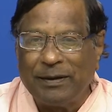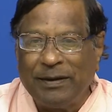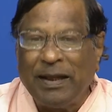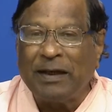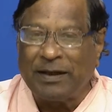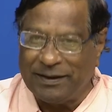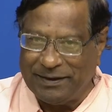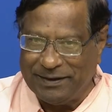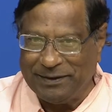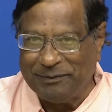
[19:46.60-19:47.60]

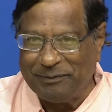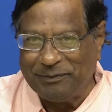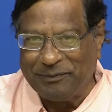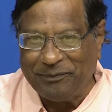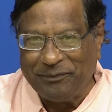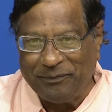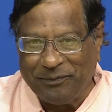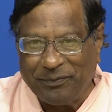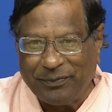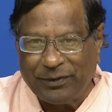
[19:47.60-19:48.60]
darkened.
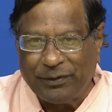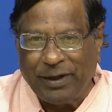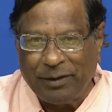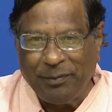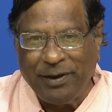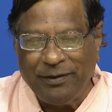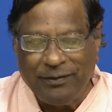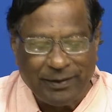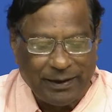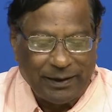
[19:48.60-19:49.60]
That
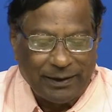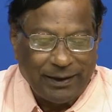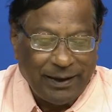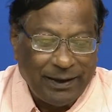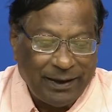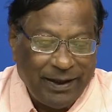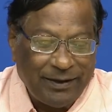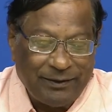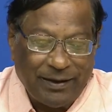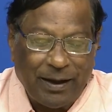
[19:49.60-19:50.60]
means the
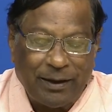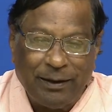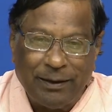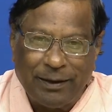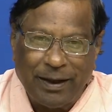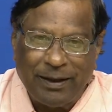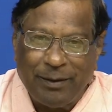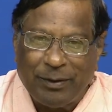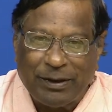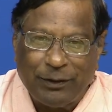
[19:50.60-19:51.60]
rays are
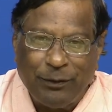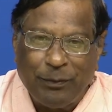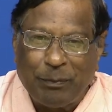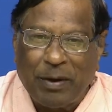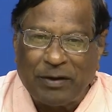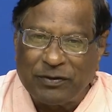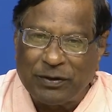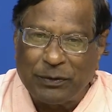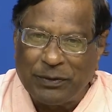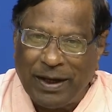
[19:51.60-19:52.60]
unable to pass
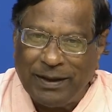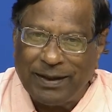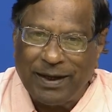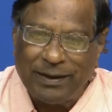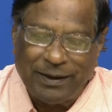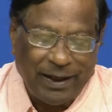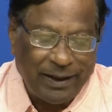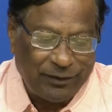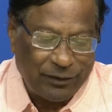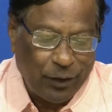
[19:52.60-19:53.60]
through that and they
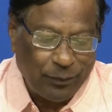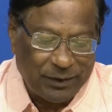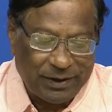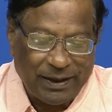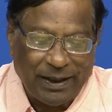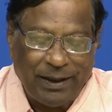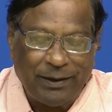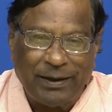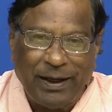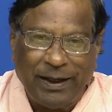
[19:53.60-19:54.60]
get stopped, they
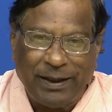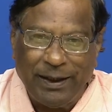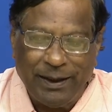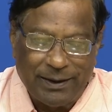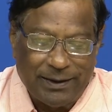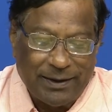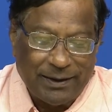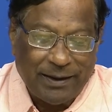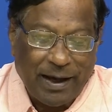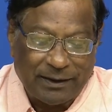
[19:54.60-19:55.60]
create a
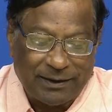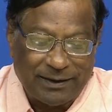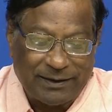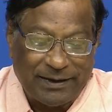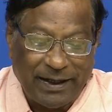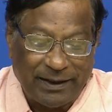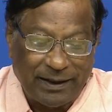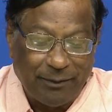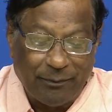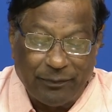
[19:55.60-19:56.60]
dark shade.
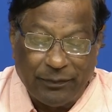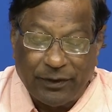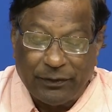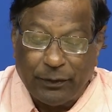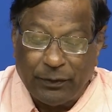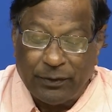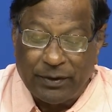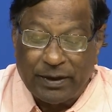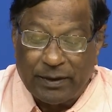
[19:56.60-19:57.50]
So,